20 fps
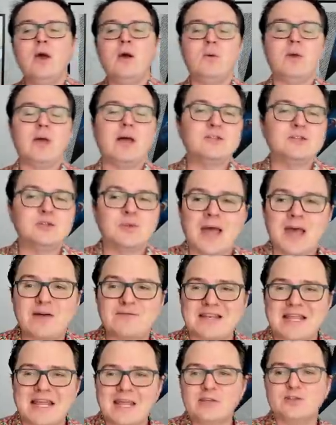We also have
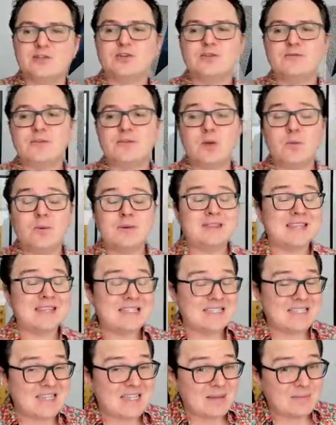an interview with the
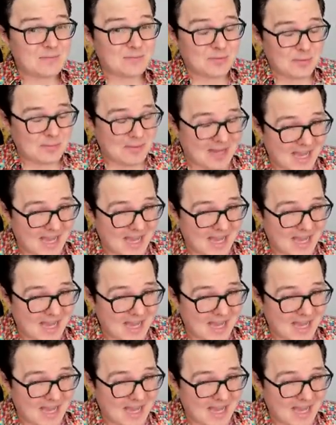team from